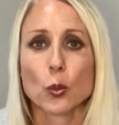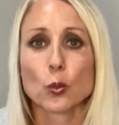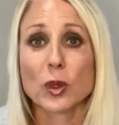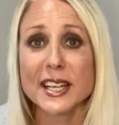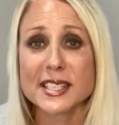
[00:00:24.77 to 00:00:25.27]

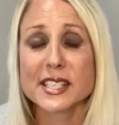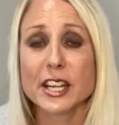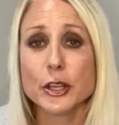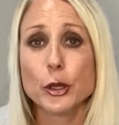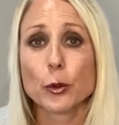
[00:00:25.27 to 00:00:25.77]
Let's
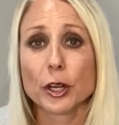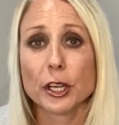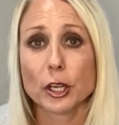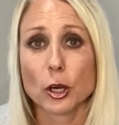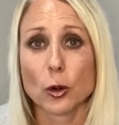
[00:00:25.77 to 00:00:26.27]
say you are
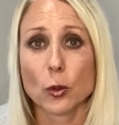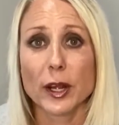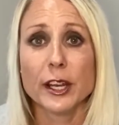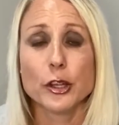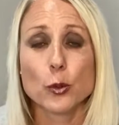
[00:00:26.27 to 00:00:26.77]
gonna
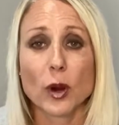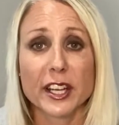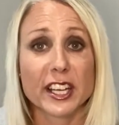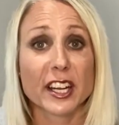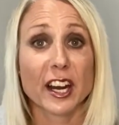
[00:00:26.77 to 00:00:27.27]
go and you
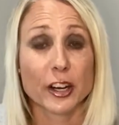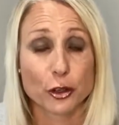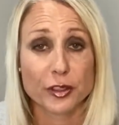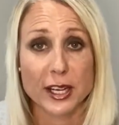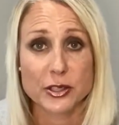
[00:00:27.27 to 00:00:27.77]
wanna get a
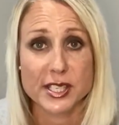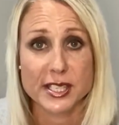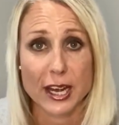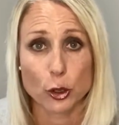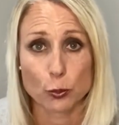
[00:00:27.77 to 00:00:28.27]

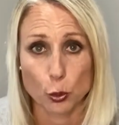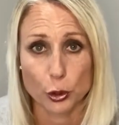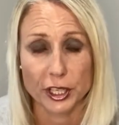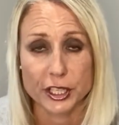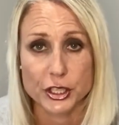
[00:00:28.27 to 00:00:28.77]
$100,000
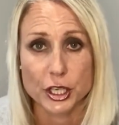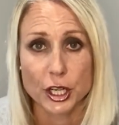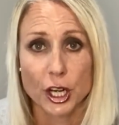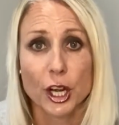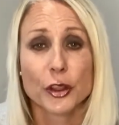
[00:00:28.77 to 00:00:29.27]
mortgage.
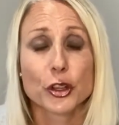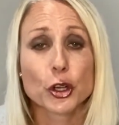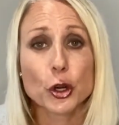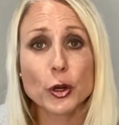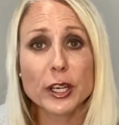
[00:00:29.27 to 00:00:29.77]
The
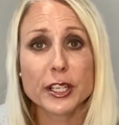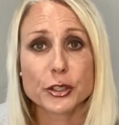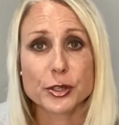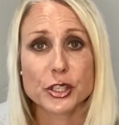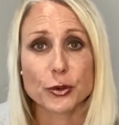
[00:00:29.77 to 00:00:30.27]
current
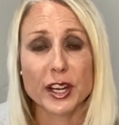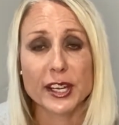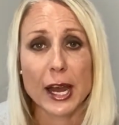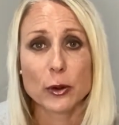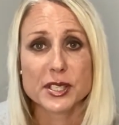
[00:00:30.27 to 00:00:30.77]
interest
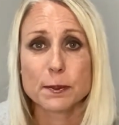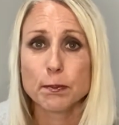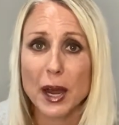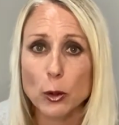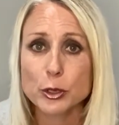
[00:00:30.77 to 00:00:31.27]
rate now is
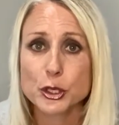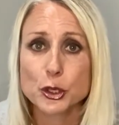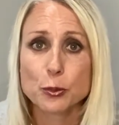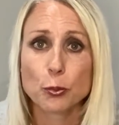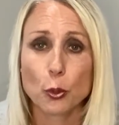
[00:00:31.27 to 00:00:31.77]
about
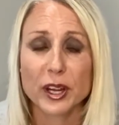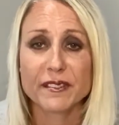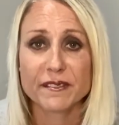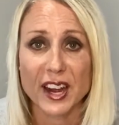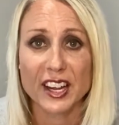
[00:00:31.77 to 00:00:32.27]

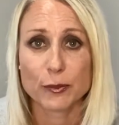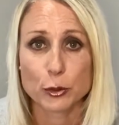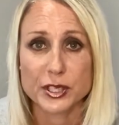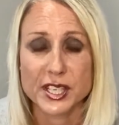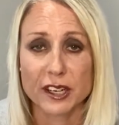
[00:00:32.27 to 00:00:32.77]

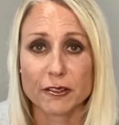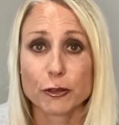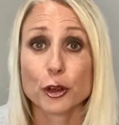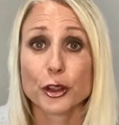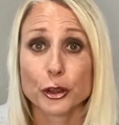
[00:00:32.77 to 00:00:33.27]

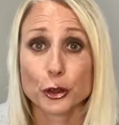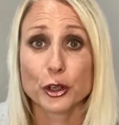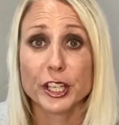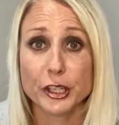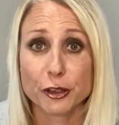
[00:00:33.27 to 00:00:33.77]
2.5% for a
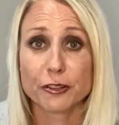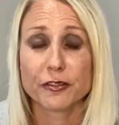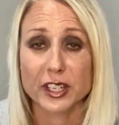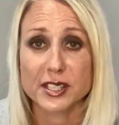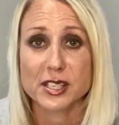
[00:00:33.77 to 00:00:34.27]

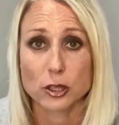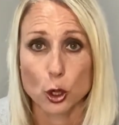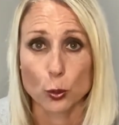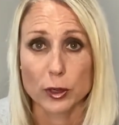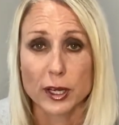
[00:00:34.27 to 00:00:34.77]
30-year fixed
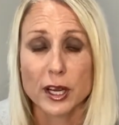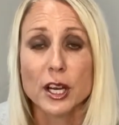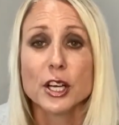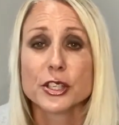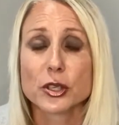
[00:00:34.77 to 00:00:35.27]
loan.
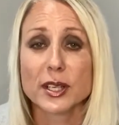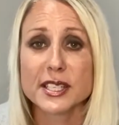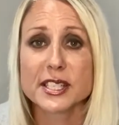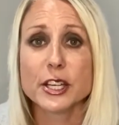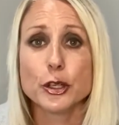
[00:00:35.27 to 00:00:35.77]
So
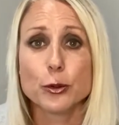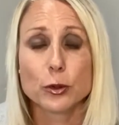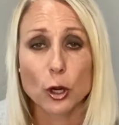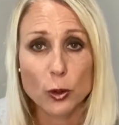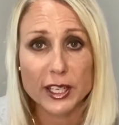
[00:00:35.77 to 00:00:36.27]
let's say you
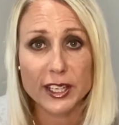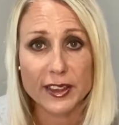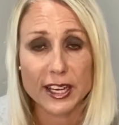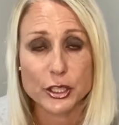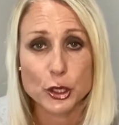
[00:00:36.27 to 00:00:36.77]
go and
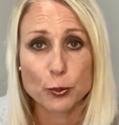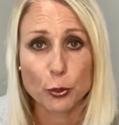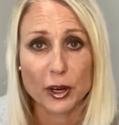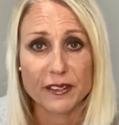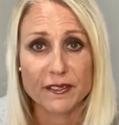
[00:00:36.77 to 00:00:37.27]
get that
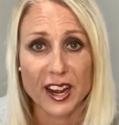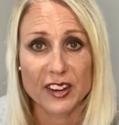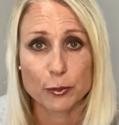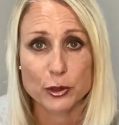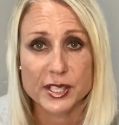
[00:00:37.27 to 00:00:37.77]

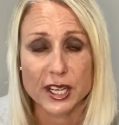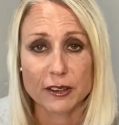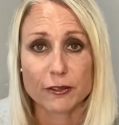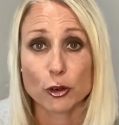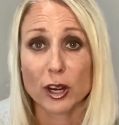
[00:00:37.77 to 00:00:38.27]

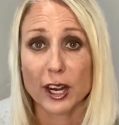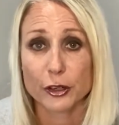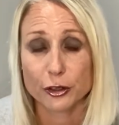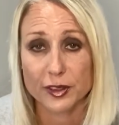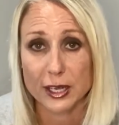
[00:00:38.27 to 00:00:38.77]
2.5% for a
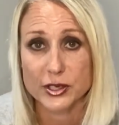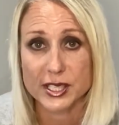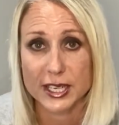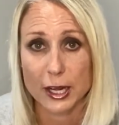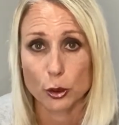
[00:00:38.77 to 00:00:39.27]

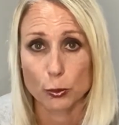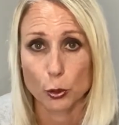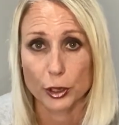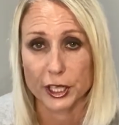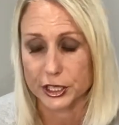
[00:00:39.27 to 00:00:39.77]
$100,000
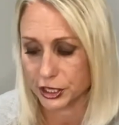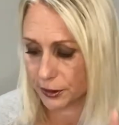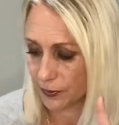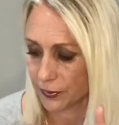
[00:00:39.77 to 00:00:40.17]
mortgage.